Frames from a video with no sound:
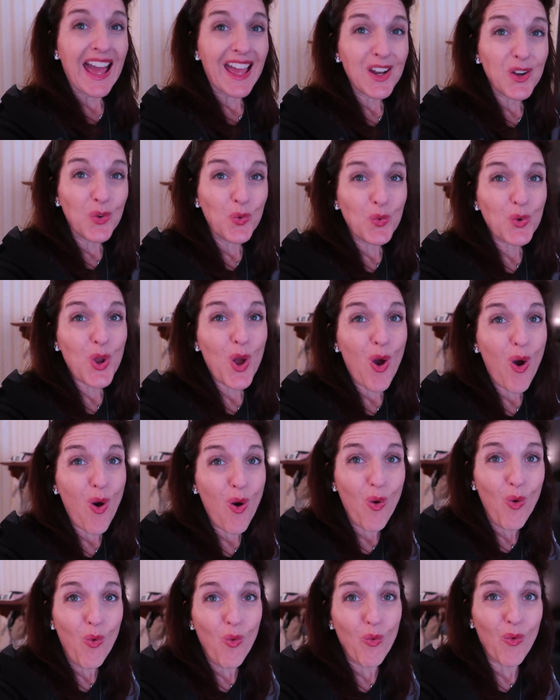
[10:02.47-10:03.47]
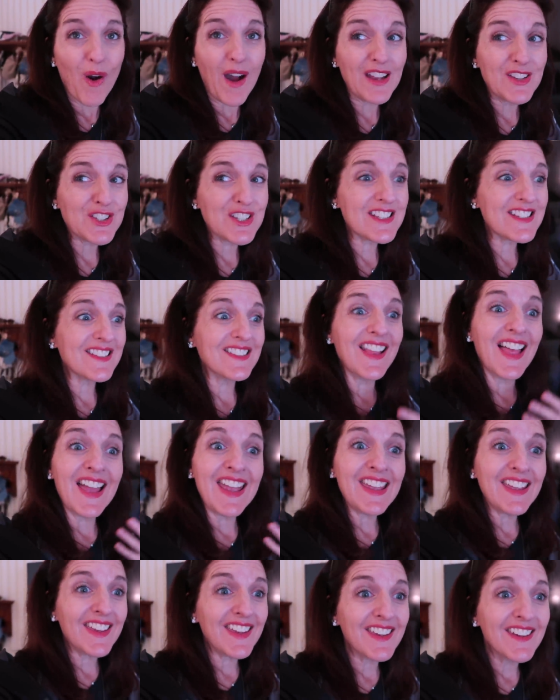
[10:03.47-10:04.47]
I don't know. I just
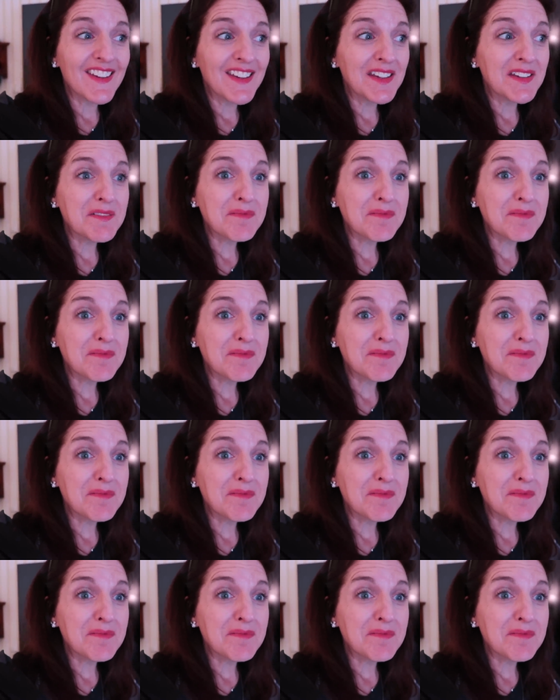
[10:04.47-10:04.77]
like,